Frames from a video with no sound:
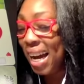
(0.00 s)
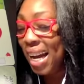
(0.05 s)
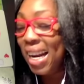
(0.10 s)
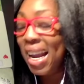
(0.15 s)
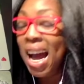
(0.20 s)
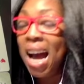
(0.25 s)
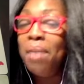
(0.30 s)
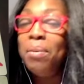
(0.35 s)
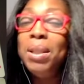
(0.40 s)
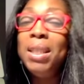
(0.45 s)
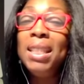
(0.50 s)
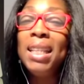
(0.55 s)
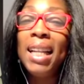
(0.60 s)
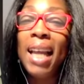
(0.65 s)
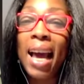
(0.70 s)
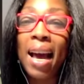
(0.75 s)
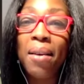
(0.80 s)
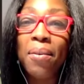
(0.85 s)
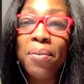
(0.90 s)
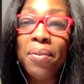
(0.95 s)
And I was
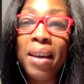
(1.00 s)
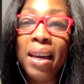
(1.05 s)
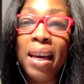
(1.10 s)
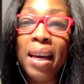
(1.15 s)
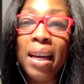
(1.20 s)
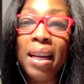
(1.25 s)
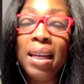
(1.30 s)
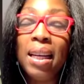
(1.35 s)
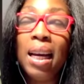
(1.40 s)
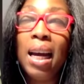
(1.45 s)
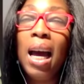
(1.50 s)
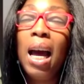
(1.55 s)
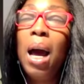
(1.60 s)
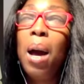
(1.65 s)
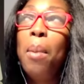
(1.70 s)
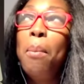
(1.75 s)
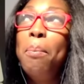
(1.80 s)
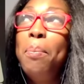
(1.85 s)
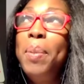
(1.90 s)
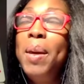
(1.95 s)
laughing
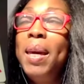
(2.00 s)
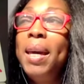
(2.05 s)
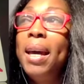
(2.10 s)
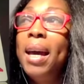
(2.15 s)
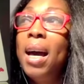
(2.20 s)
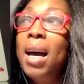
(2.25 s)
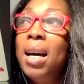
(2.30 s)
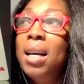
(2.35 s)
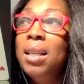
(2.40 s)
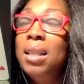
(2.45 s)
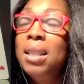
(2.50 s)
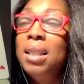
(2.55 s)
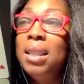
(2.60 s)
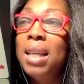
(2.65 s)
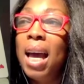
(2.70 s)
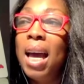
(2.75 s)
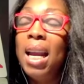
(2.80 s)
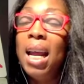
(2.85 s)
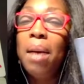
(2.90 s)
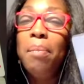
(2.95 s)
because,
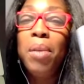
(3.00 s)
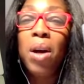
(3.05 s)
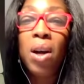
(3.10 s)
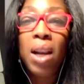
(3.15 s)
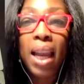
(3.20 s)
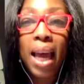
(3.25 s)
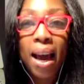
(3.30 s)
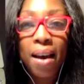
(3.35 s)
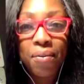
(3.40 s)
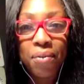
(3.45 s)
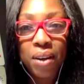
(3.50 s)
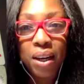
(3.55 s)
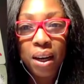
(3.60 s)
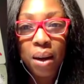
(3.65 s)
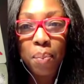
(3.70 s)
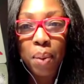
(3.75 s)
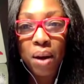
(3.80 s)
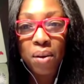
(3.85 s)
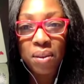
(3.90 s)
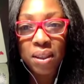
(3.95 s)
and I'm not laughing
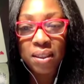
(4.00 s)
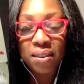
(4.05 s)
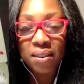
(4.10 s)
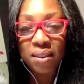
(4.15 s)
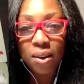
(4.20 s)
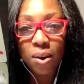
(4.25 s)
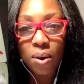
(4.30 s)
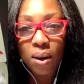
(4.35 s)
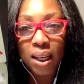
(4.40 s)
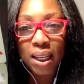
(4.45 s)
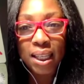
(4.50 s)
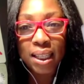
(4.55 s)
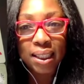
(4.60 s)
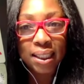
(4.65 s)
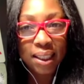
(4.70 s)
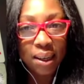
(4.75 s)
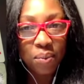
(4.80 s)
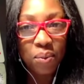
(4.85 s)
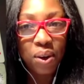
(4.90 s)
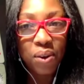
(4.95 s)
about the stalker that
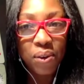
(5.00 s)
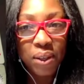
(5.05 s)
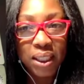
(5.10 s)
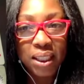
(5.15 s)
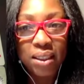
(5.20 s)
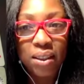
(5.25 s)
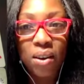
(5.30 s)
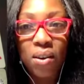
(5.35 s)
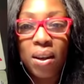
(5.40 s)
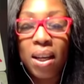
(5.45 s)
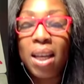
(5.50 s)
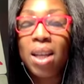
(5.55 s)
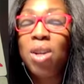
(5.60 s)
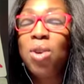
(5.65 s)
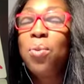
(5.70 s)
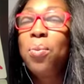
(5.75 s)
someone was stalking you.